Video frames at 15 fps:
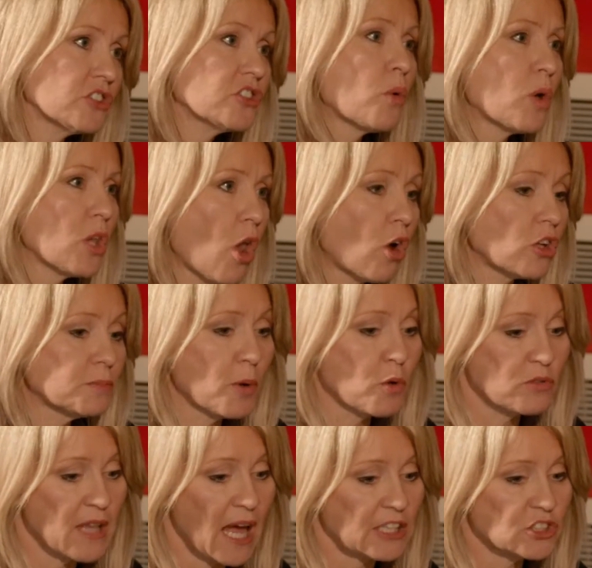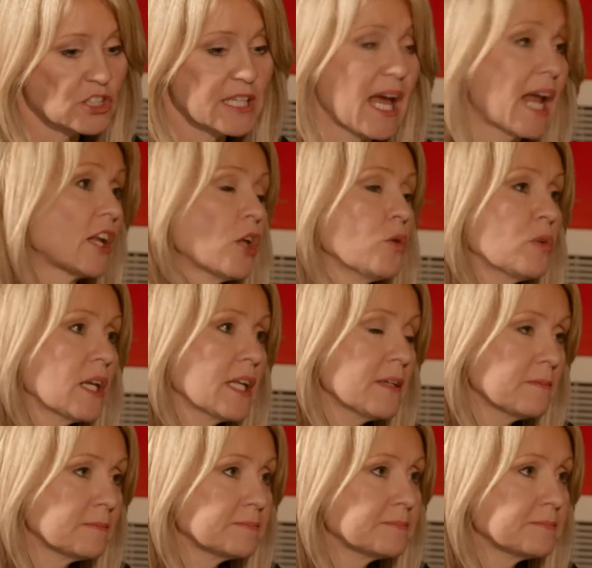So a lot, both nationally and locally.